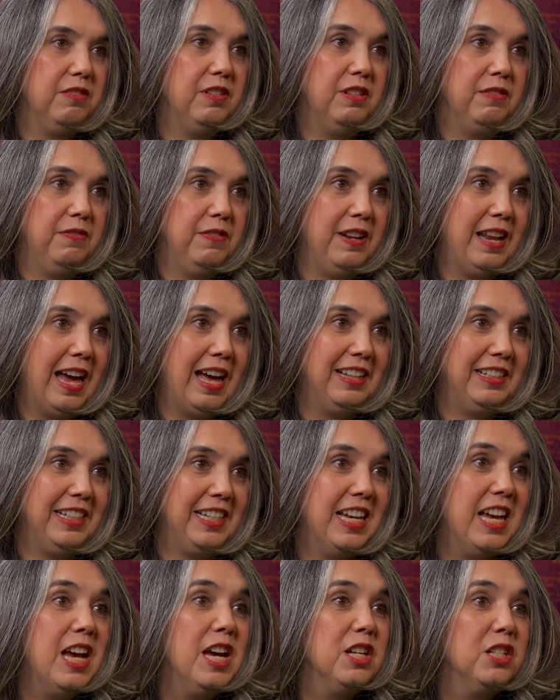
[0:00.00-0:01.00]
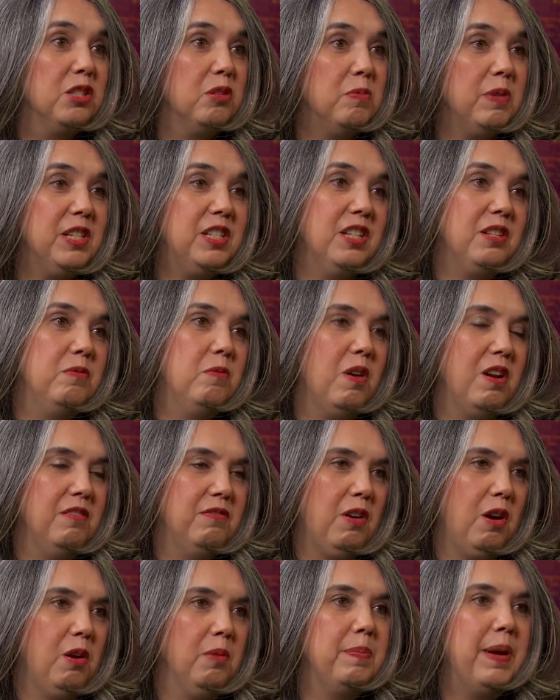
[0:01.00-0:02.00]
for the finale. So we did one
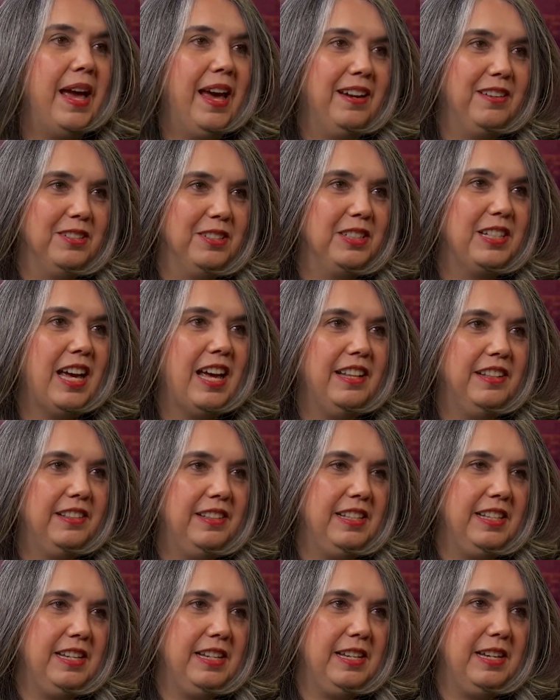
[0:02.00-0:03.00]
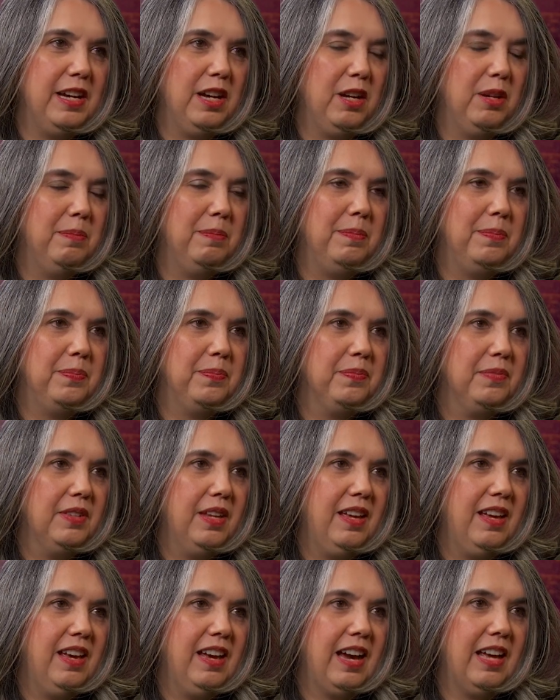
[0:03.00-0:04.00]
of our panels at the um,
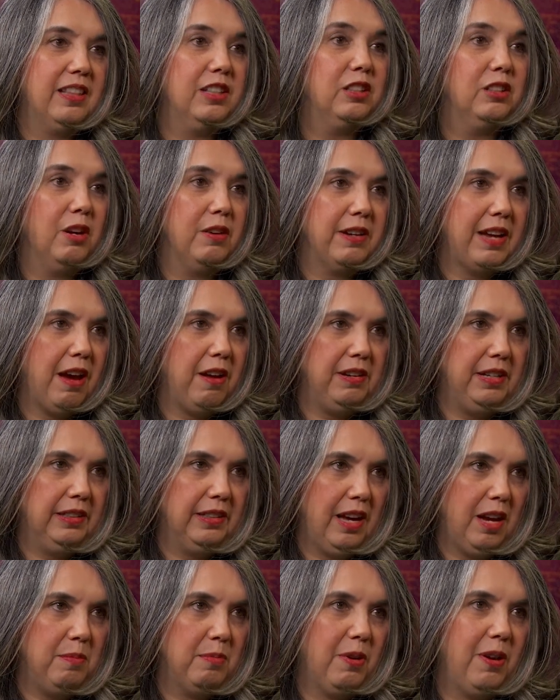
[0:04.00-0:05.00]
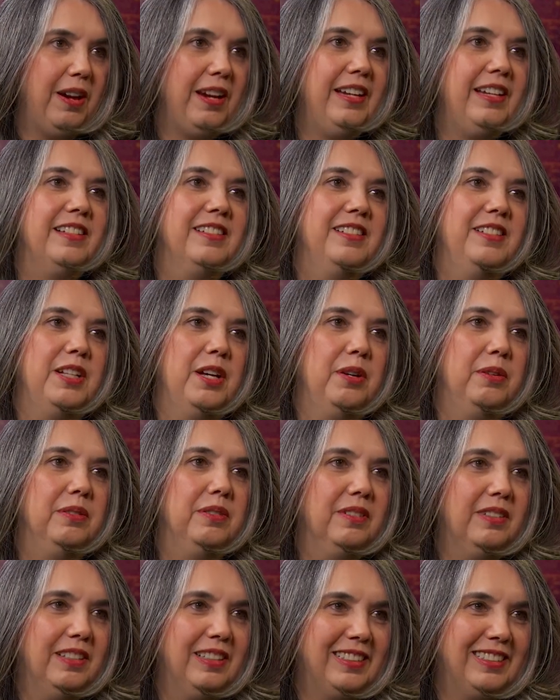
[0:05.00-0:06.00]
at the Clark oh. County Library. So. Hi,
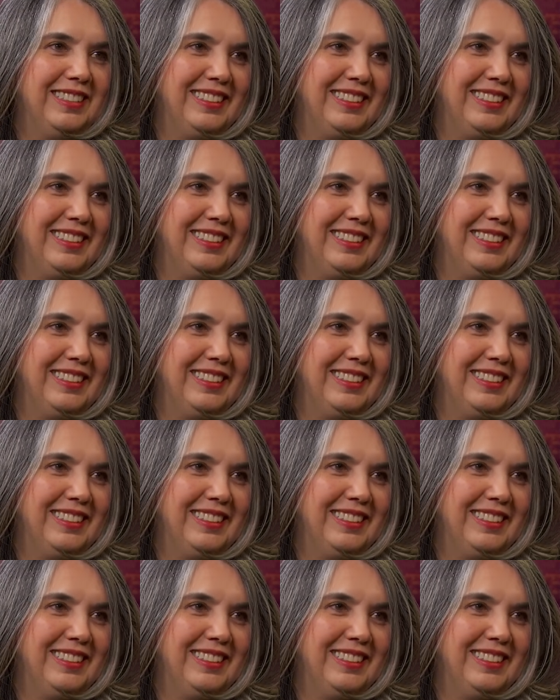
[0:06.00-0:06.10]
Janet.